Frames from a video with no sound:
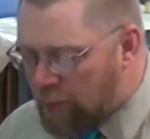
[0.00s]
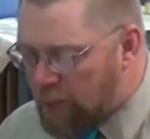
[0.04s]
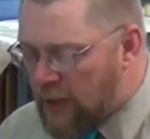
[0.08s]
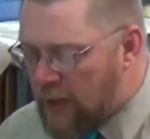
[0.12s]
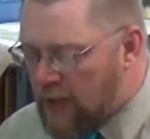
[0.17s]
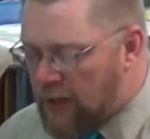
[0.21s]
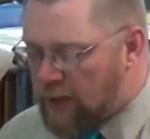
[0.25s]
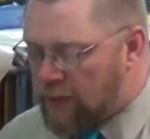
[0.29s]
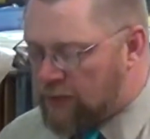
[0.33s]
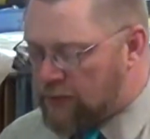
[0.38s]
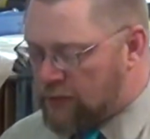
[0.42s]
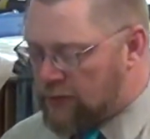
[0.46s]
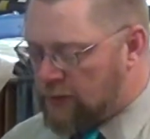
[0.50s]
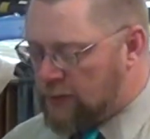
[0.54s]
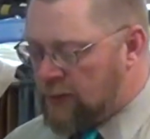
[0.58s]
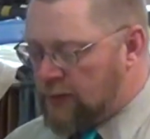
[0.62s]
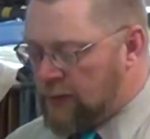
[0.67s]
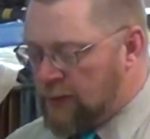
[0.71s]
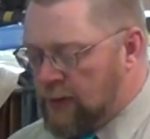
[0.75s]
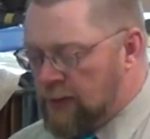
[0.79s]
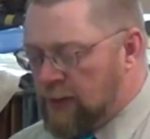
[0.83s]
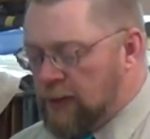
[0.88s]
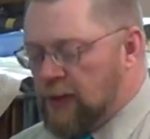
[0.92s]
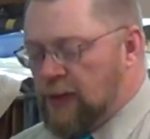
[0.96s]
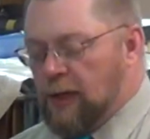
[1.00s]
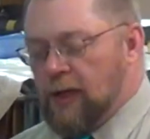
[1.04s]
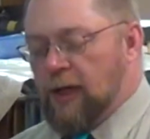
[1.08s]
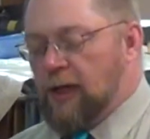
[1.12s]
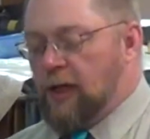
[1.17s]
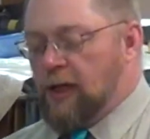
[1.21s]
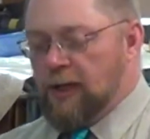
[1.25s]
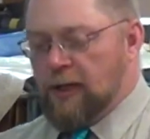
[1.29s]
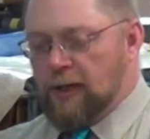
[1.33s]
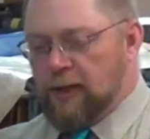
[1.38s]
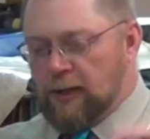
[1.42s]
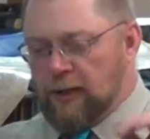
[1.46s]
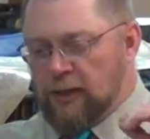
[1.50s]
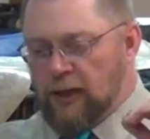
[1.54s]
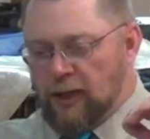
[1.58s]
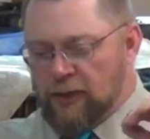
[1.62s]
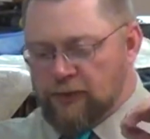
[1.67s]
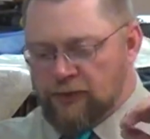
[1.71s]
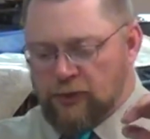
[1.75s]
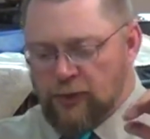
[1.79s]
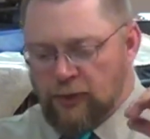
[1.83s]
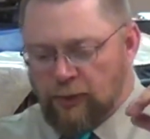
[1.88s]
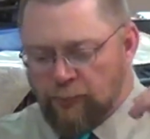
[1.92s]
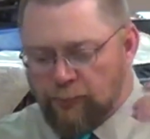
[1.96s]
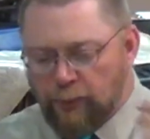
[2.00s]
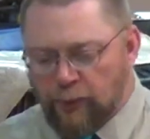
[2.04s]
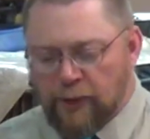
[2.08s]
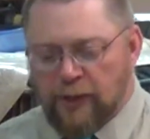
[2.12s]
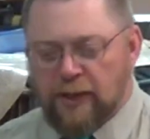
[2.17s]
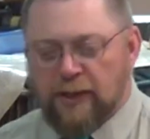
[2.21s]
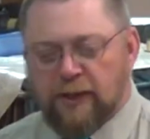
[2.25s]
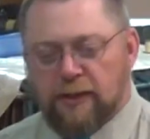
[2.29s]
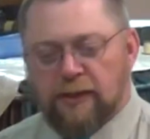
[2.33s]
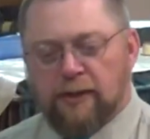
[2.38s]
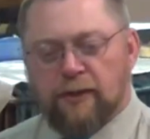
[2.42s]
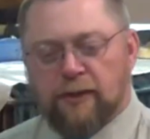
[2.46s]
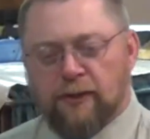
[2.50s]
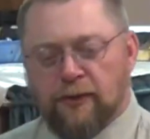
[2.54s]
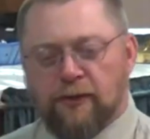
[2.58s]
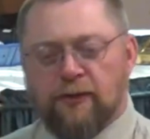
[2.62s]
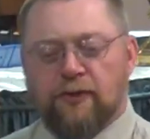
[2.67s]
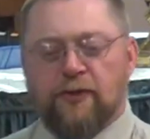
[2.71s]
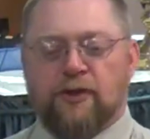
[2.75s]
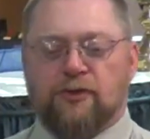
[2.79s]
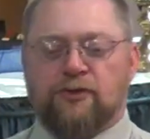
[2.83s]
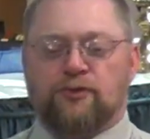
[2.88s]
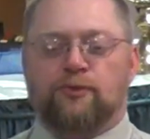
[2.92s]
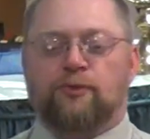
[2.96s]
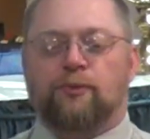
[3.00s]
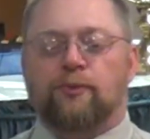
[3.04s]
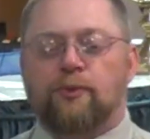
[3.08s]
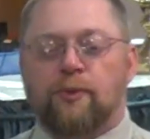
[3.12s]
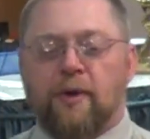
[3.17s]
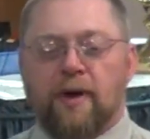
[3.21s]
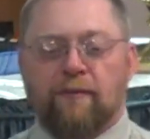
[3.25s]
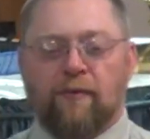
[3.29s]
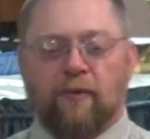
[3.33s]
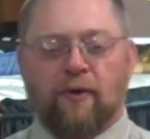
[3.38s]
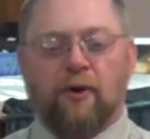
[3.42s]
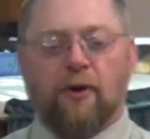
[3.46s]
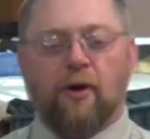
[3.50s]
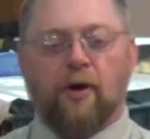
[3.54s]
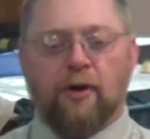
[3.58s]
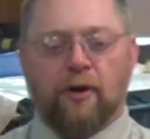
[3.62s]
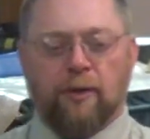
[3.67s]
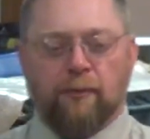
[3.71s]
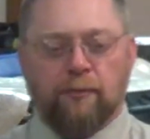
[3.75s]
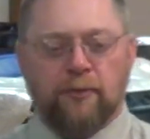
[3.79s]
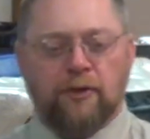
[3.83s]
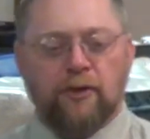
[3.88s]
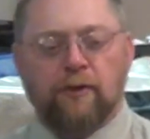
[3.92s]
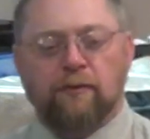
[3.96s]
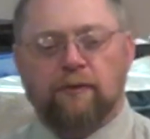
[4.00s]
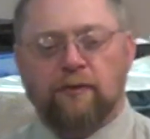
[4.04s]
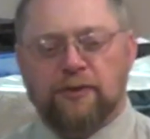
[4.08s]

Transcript: banks. God's going to bring this river on them. You've